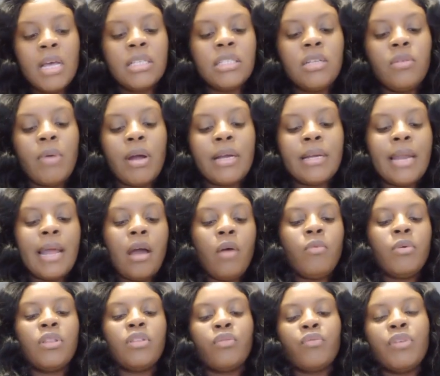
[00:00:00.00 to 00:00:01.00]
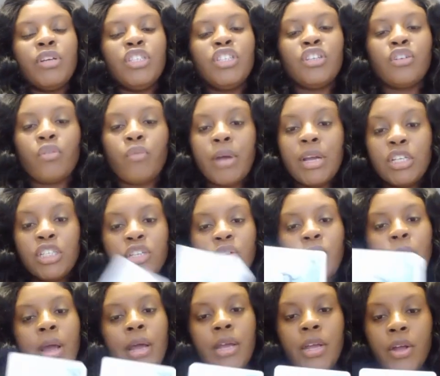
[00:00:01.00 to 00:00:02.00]
See, right now with the regeneration
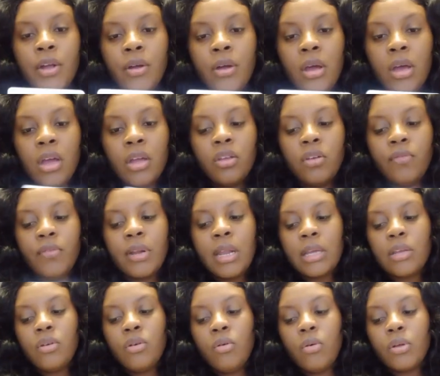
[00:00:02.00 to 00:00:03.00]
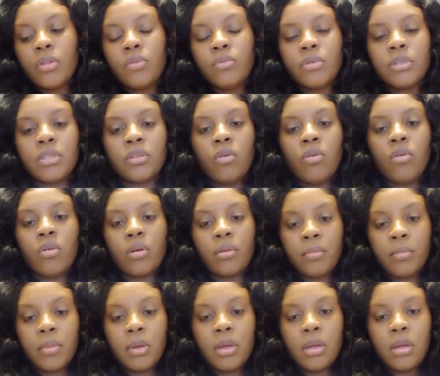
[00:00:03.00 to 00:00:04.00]
right here, you feel like you're going through a storm.